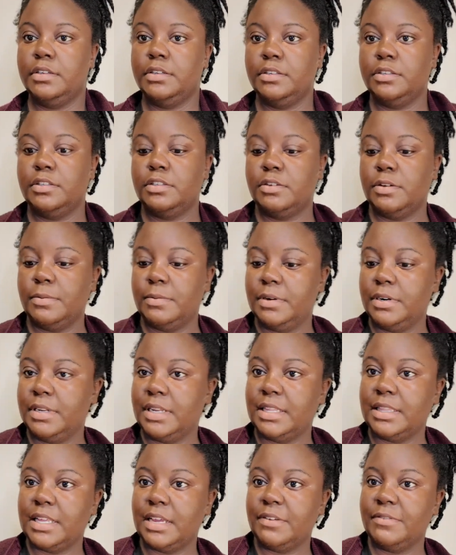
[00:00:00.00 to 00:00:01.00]
So I'm gonna
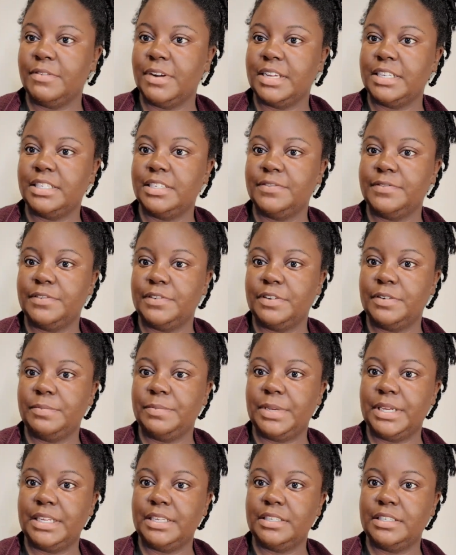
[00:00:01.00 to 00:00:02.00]
let that rest for a
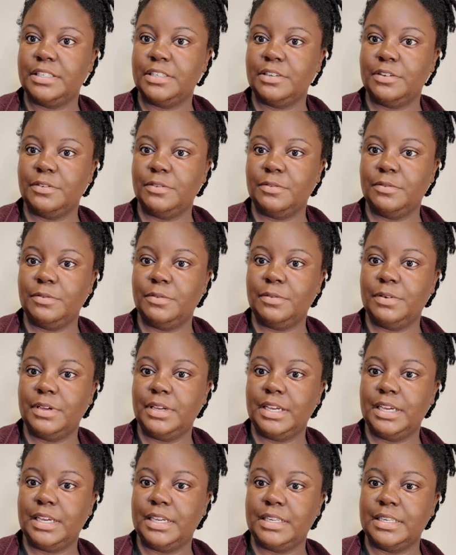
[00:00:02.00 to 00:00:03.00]
bit so
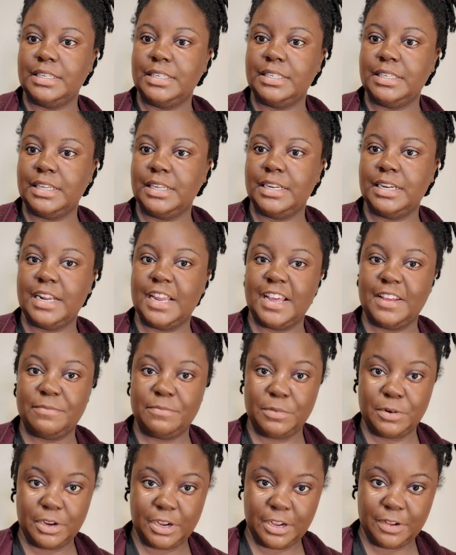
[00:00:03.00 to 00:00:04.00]
it can sit and have
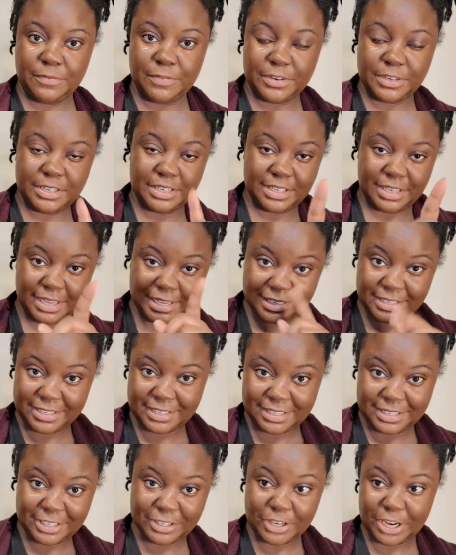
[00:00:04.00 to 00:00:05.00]
more coverage. Thanks
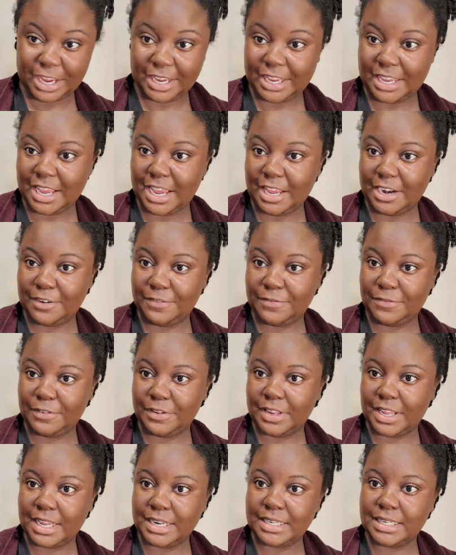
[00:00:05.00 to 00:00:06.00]
to Jackie Anna for
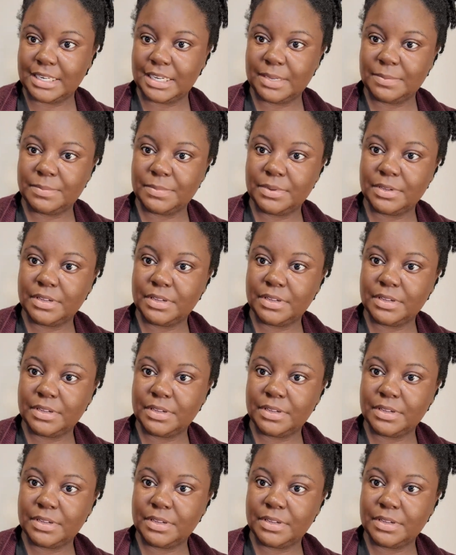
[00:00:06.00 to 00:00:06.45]
that tip.